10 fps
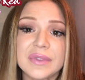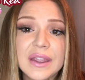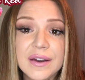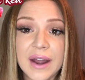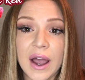
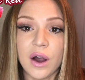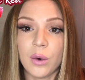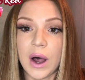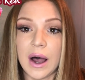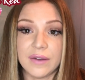
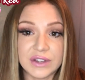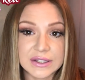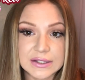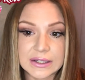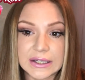Now,
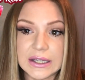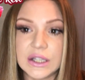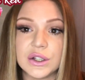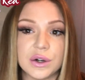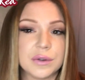
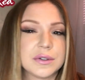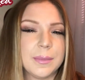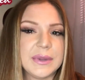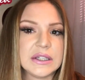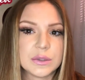obviously, you know,
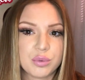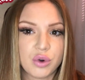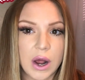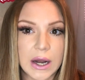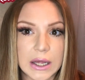some of these
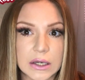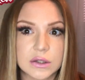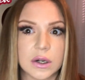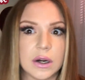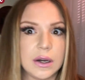
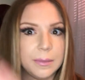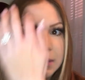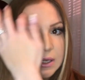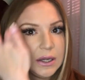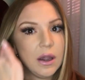products are going to
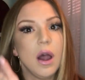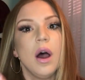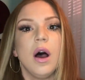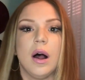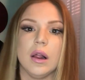be
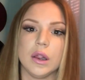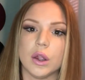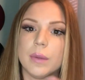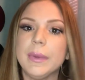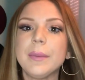a
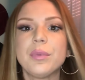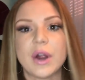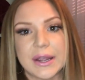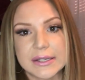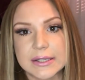little bit
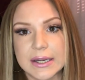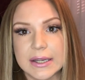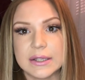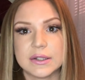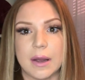
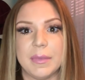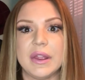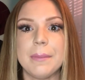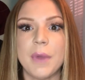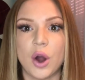pricey. Some
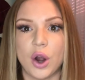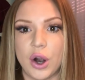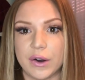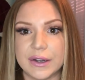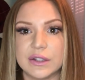of them
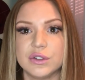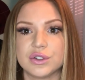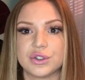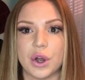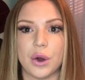aren't.
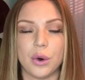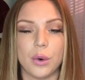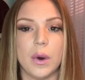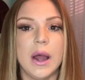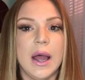
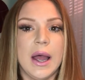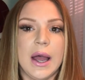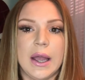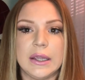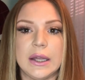So,
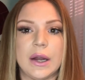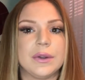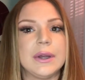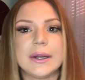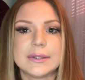you know,
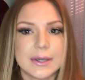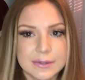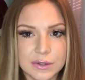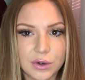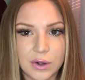you got to
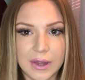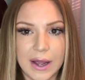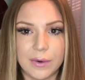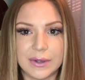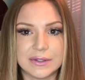test it all
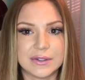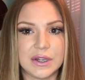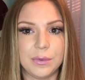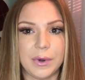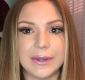out and
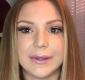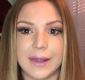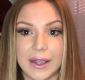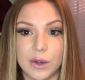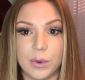see what you
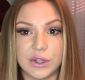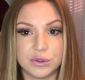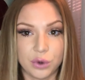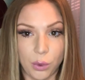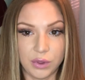like, what you
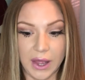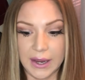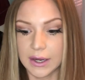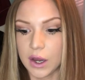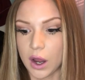don't like.